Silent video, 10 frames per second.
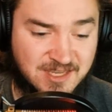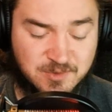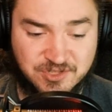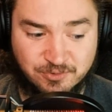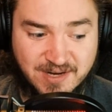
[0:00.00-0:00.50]

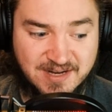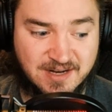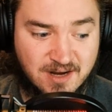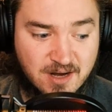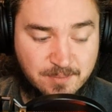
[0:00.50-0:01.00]
He was
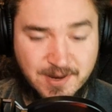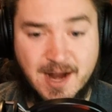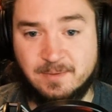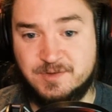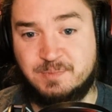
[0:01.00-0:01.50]
creating
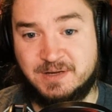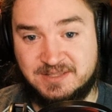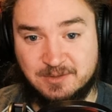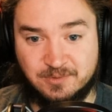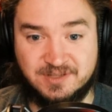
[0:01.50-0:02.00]
problems,
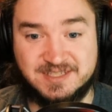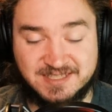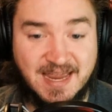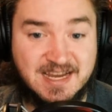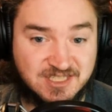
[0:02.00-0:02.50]
but the
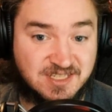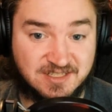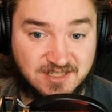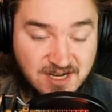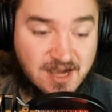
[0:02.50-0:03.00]
sacks
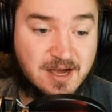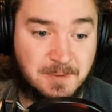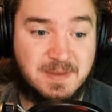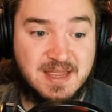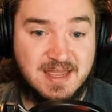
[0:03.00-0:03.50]
didn't
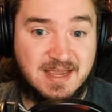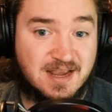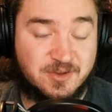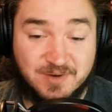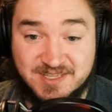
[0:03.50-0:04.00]
come.
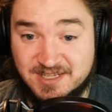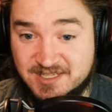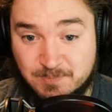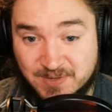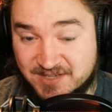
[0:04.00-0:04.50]
And the reason
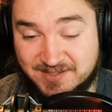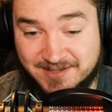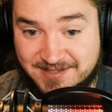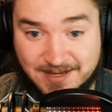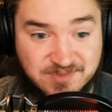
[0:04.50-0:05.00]
is because a
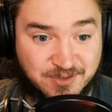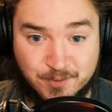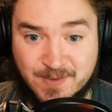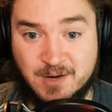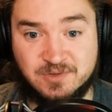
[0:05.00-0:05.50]
lot of times the
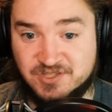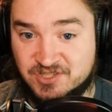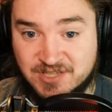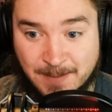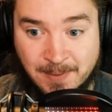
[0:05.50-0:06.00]
quarterback would
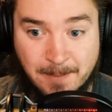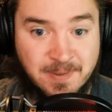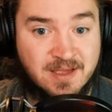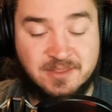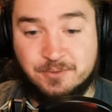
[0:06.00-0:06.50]
just step
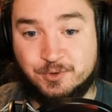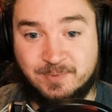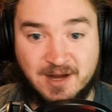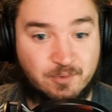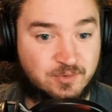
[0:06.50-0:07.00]
up, the
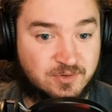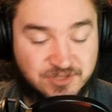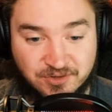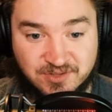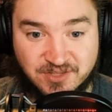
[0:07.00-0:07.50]
quarterback would
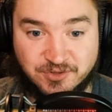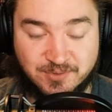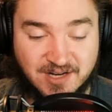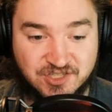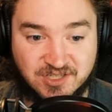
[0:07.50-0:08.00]
turn the other
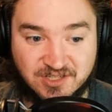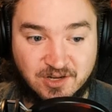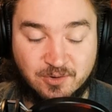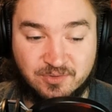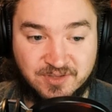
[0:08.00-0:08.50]
direction and
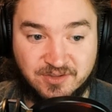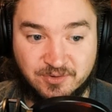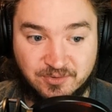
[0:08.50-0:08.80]
go the